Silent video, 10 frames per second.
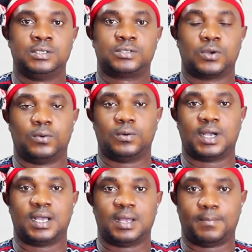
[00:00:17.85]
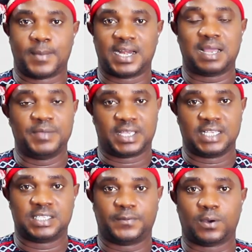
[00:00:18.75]
So, madam, in
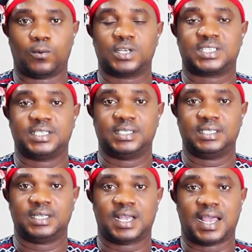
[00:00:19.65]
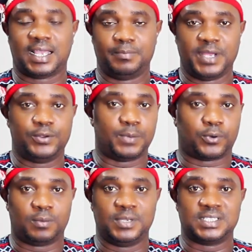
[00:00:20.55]
case if you're watching, I made you a
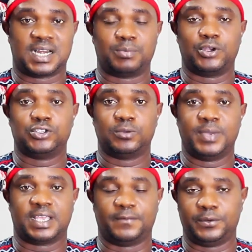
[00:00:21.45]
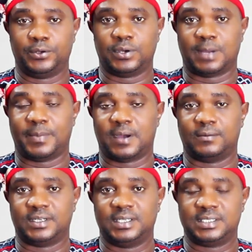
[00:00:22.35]
promise that I'm going to make a video
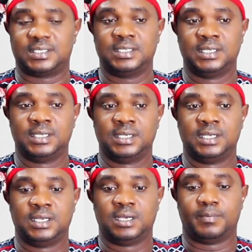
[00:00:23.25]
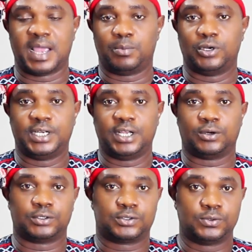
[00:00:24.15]
about this by Monday
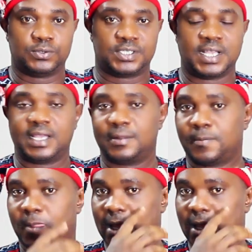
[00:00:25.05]
or Tuesday.